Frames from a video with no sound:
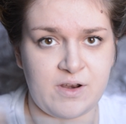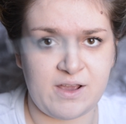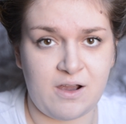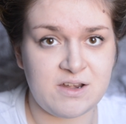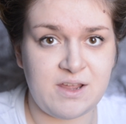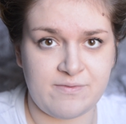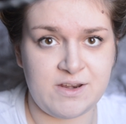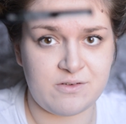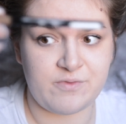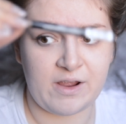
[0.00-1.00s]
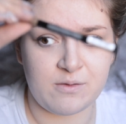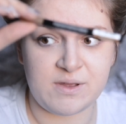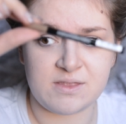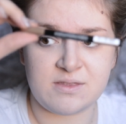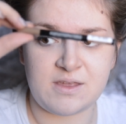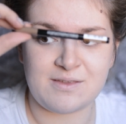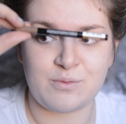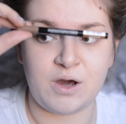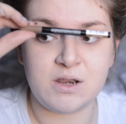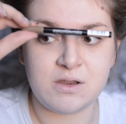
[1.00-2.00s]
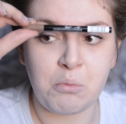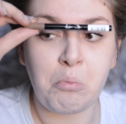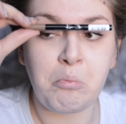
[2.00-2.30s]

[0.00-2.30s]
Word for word: Like, I definitely don't recommend this one.